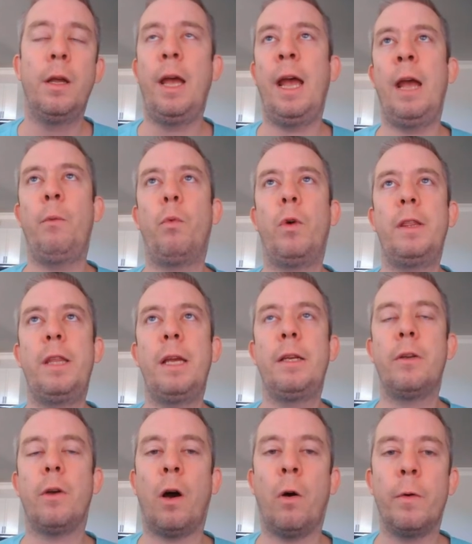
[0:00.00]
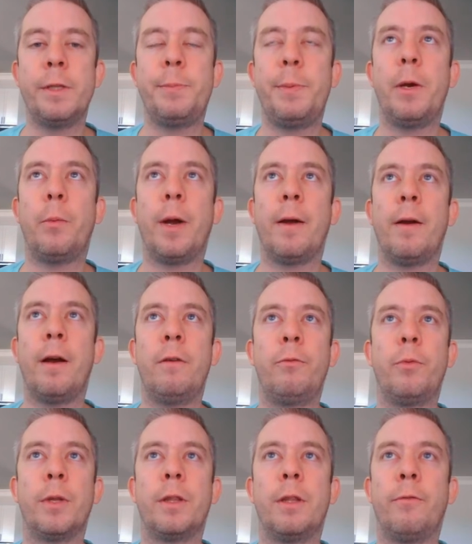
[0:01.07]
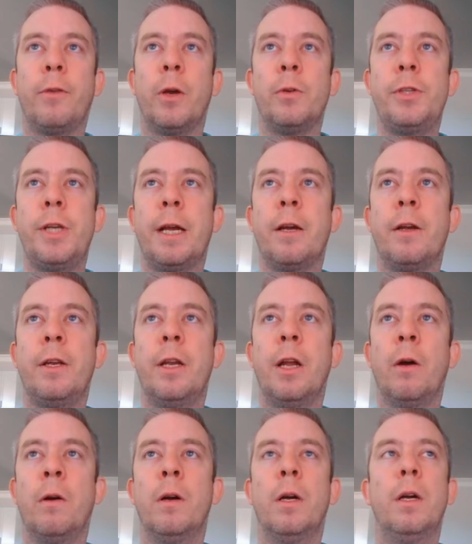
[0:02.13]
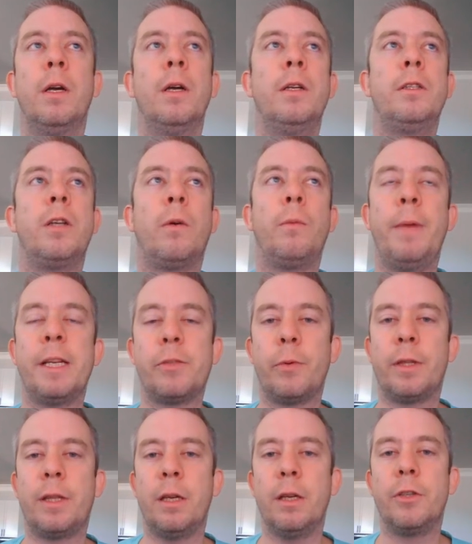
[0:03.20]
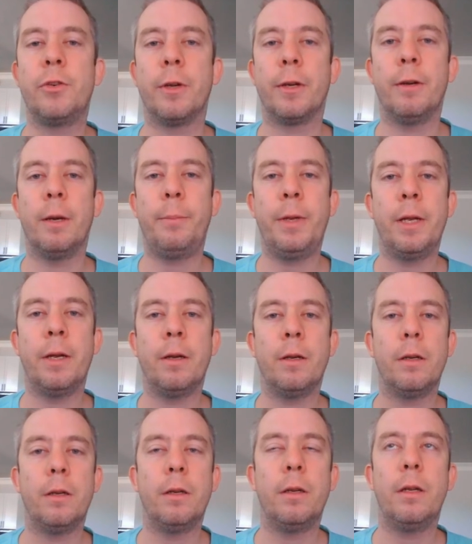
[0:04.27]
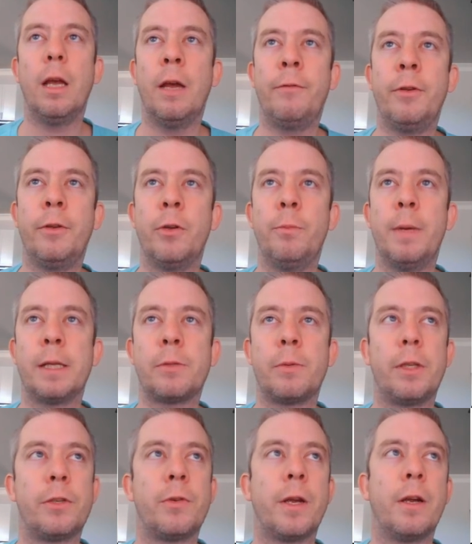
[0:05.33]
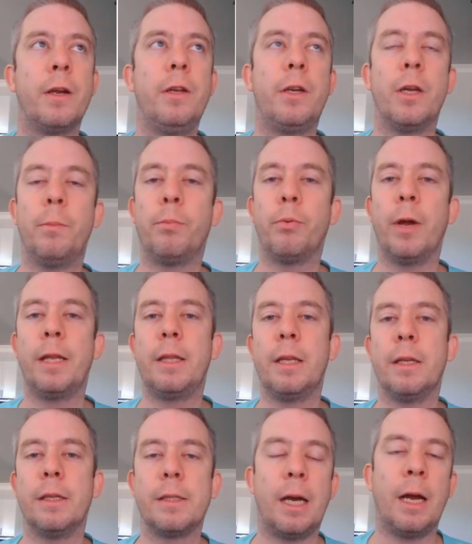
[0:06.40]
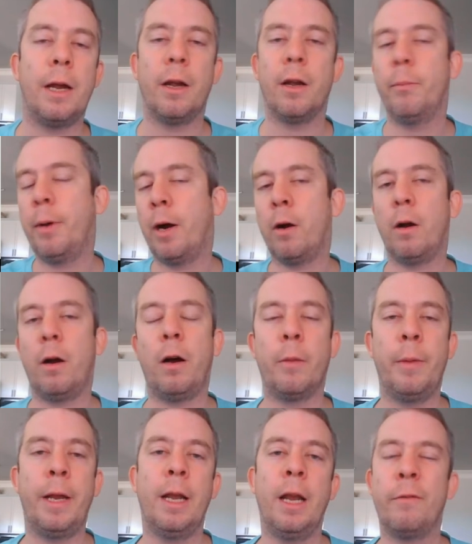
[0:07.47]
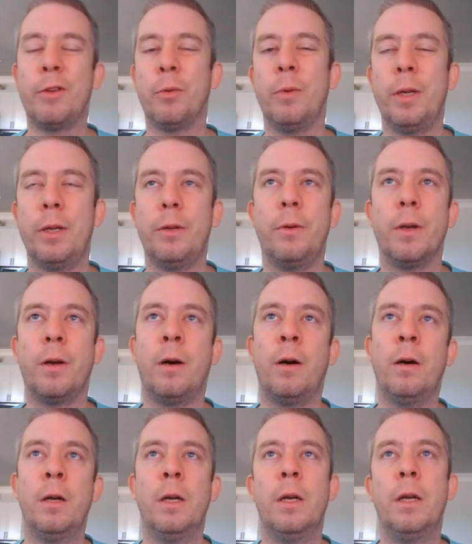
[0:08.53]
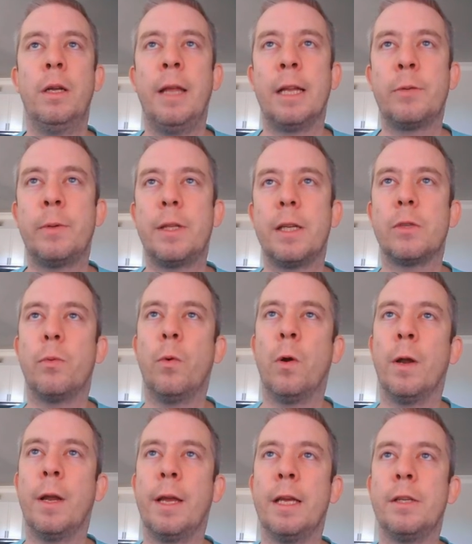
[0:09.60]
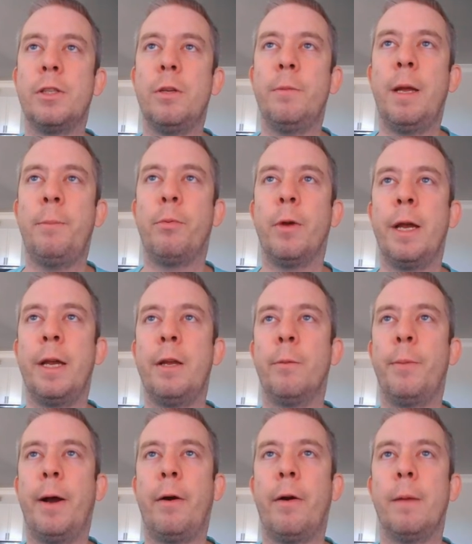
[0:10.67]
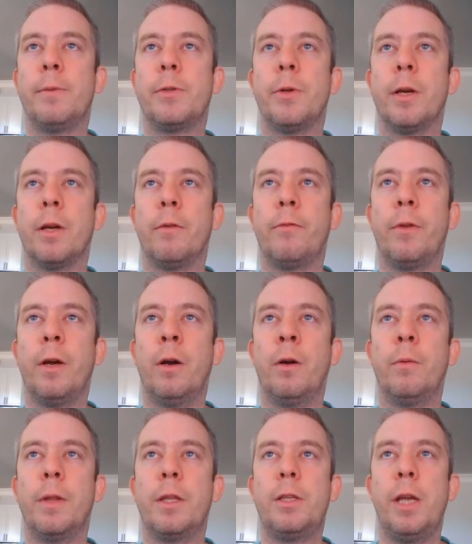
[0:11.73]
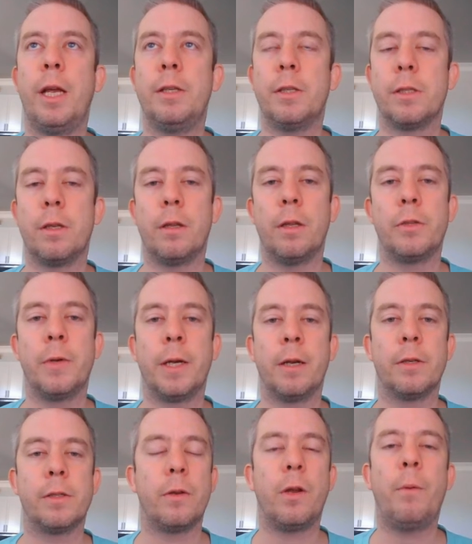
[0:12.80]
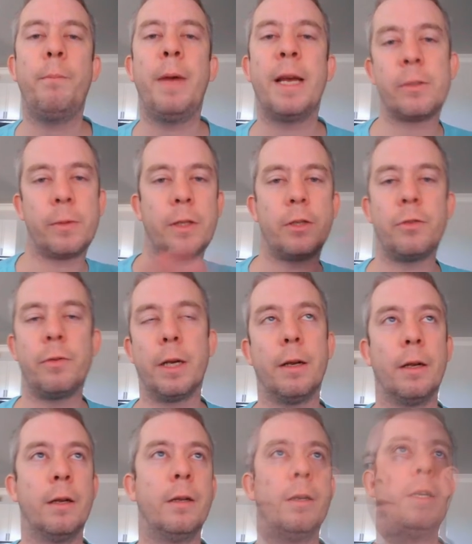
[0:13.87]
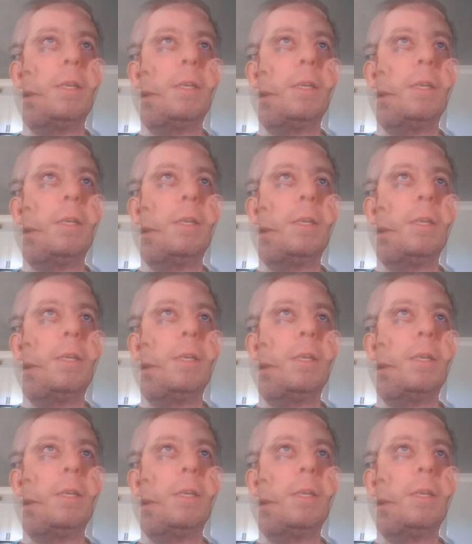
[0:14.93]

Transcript: And one thing to always be aware of with the flow checker, you know, don't mess with the trigger up here. If you do mess with the trigger, you could break the entire Power Automate and have to redo it all. That's what this warning is. You may break your Power Apps trigger flow with changes on the trigger. So don't mess with the trigger.